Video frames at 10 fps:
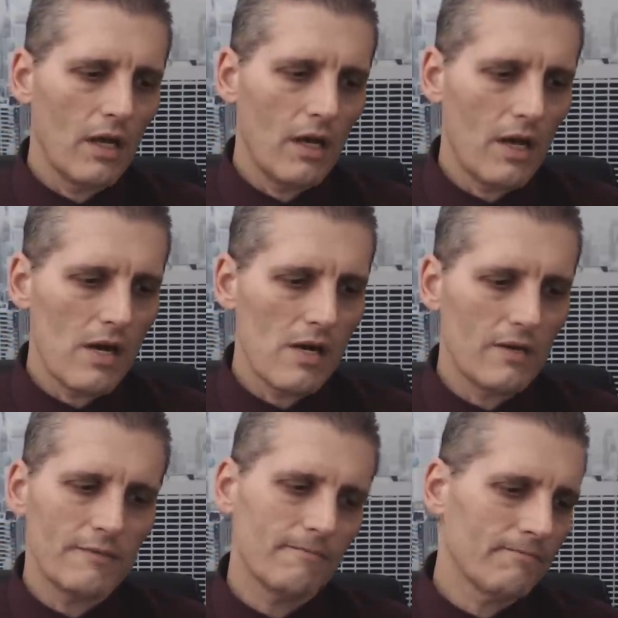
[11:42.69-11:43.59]

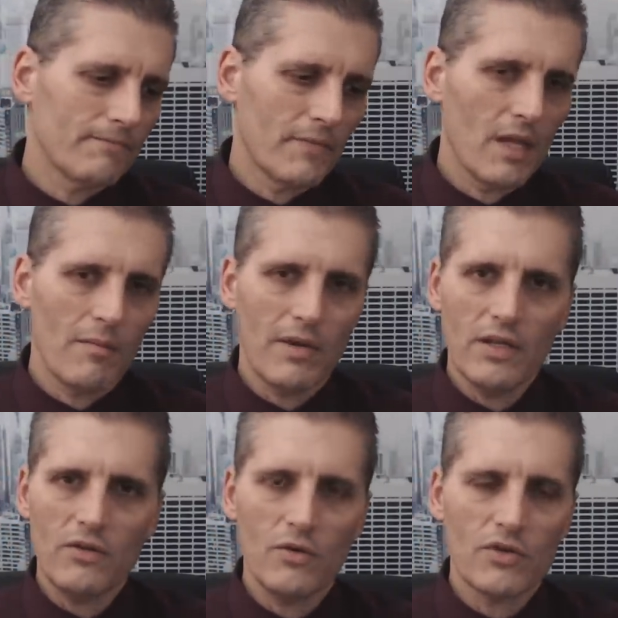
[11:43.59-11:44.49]
Um, but you
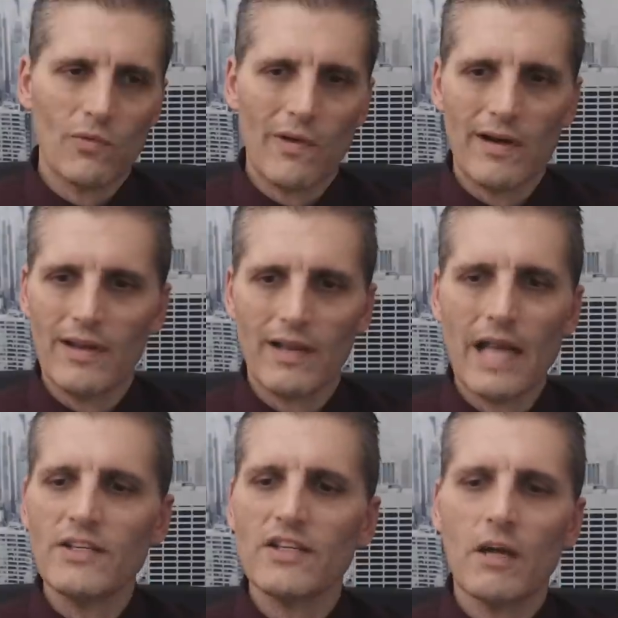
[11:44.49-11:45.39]
do what you want. Look, I
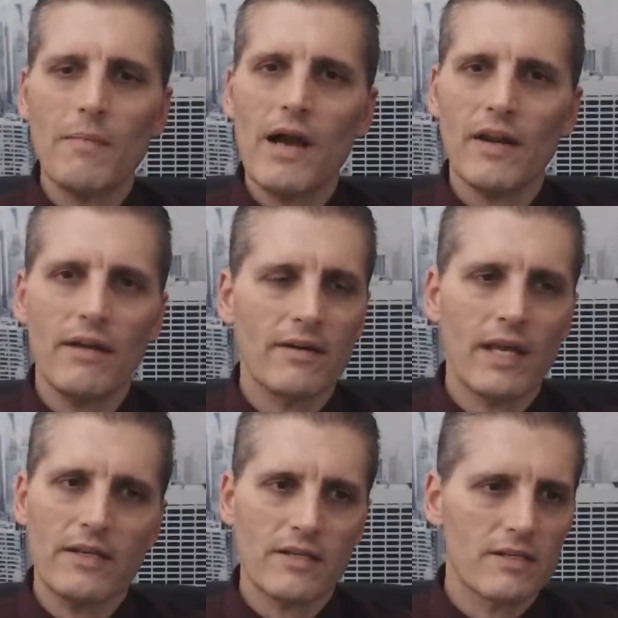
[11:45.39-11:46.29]
just come out here and I just.